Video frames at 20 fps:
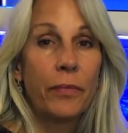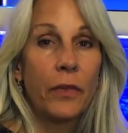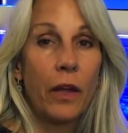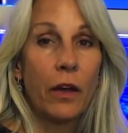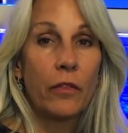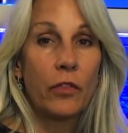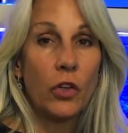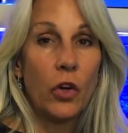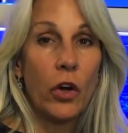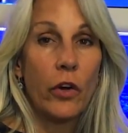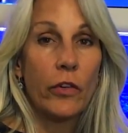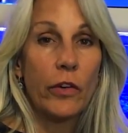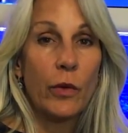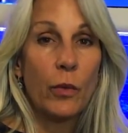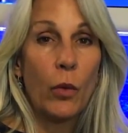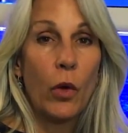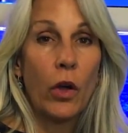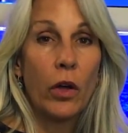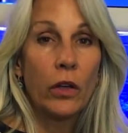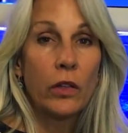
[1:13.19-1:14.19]
of your artery
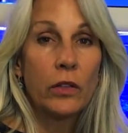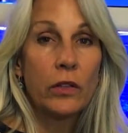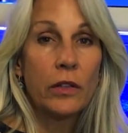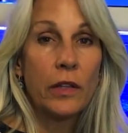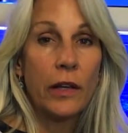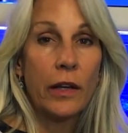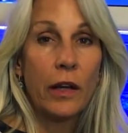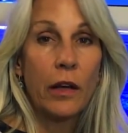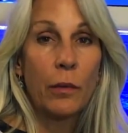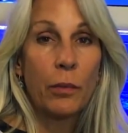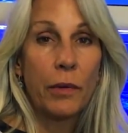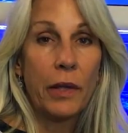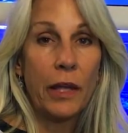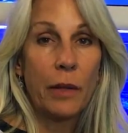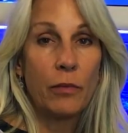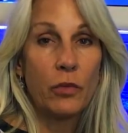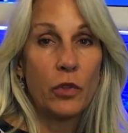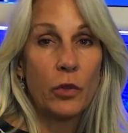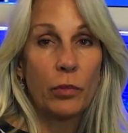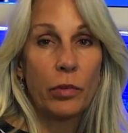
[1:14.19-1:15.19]
walls, and it helps
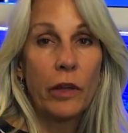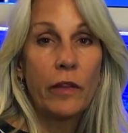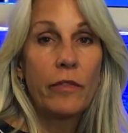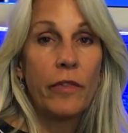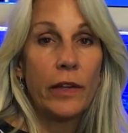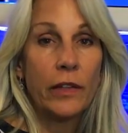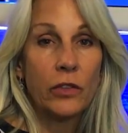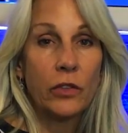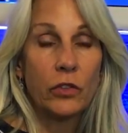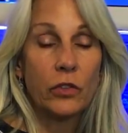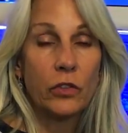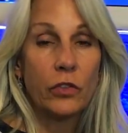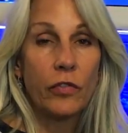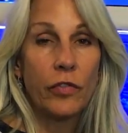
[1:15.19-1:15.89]
keeps your blood vessels